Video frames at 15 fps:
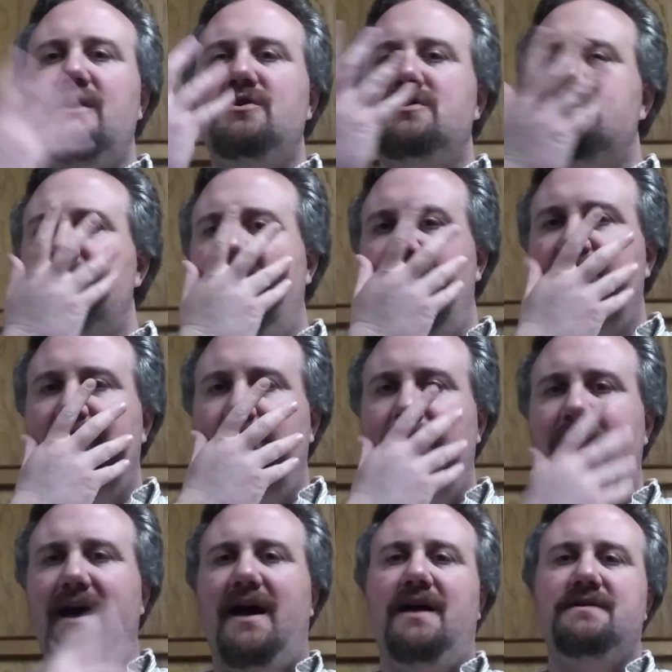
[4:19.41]
Just have a
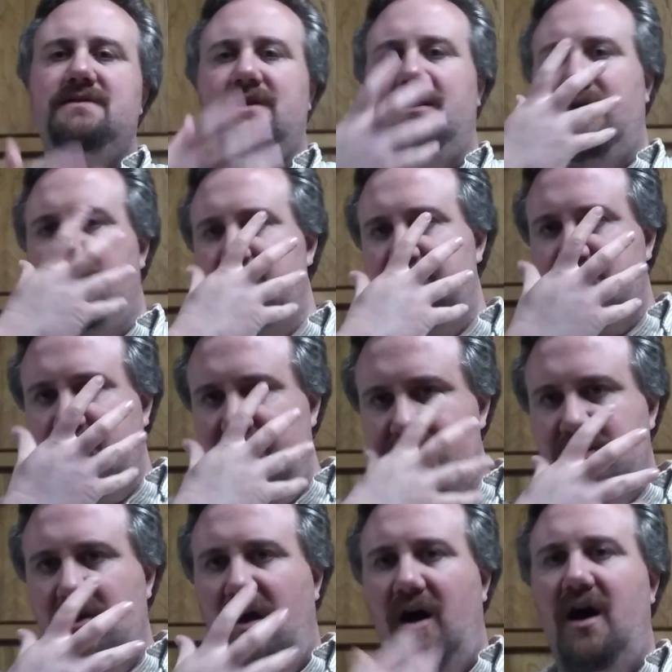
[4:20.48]
mask. It all just gets
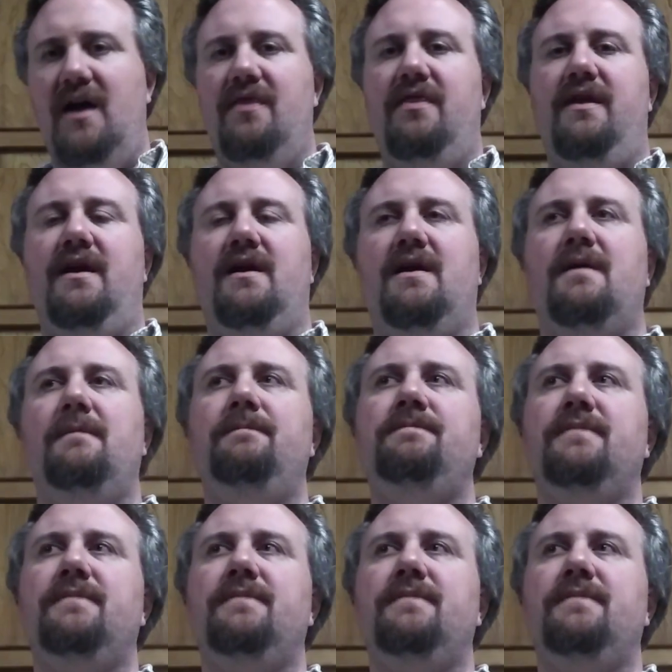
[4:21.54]
caught there.